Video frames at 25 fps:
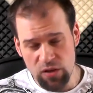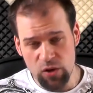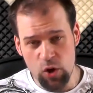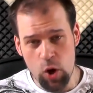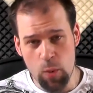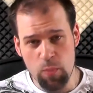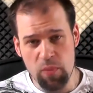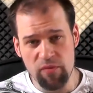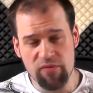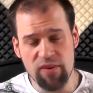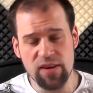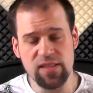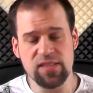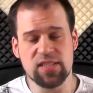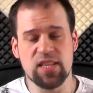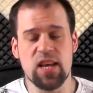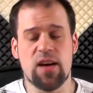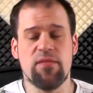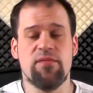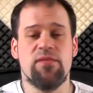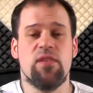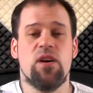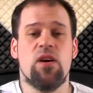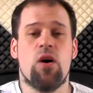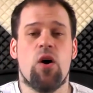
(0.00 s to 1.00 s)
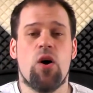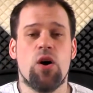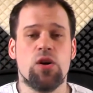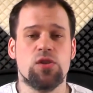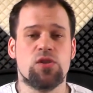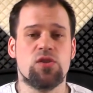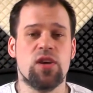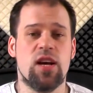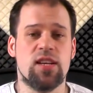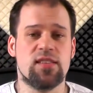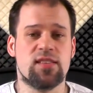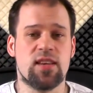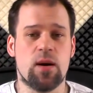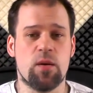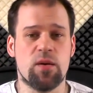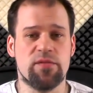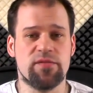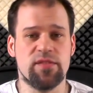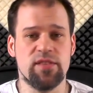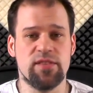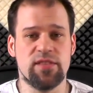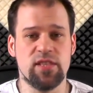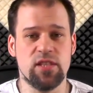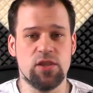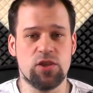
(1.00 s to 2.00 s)
the Oppo Find 7 also has some
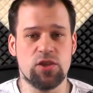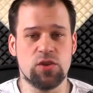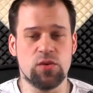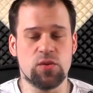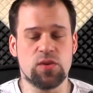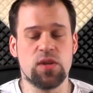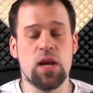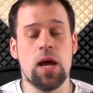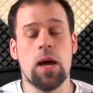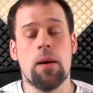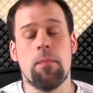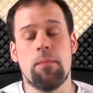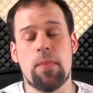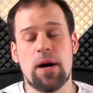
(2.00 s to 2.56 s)
of these issues,